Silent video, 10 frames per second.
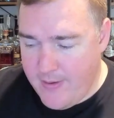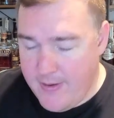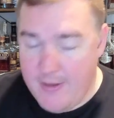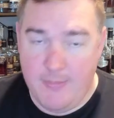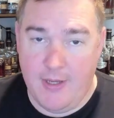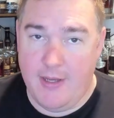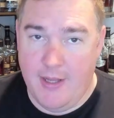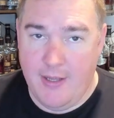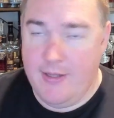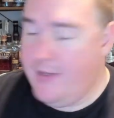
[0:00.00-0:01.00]
I mean,
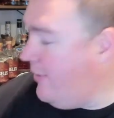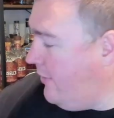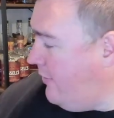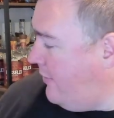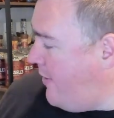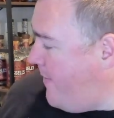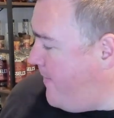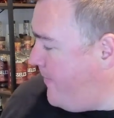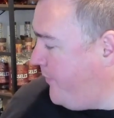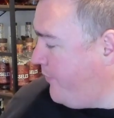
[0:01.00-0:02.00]
that is
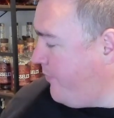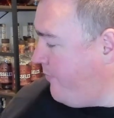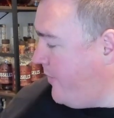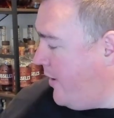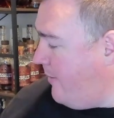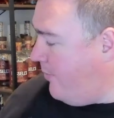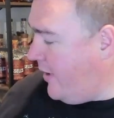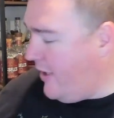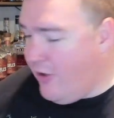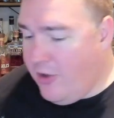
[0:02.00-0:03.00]

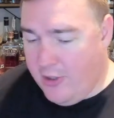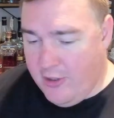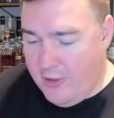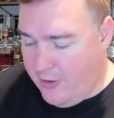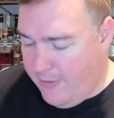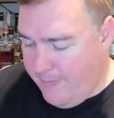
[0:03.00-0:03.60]
pretty darn good.